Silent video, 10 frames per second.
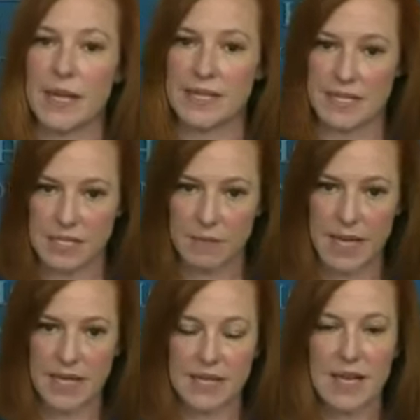
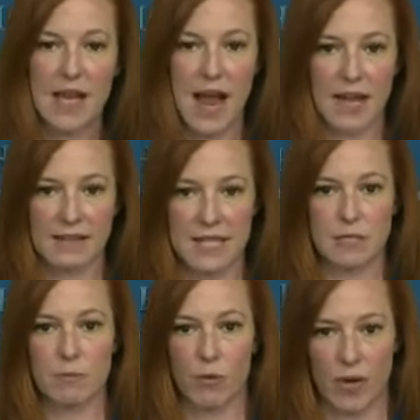anticipated at
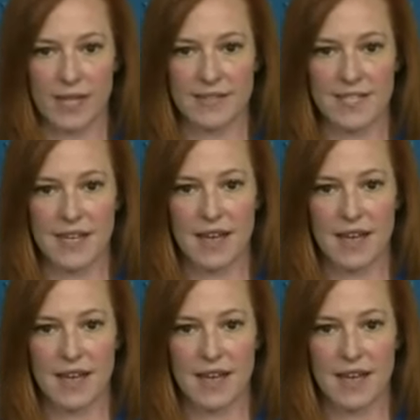this point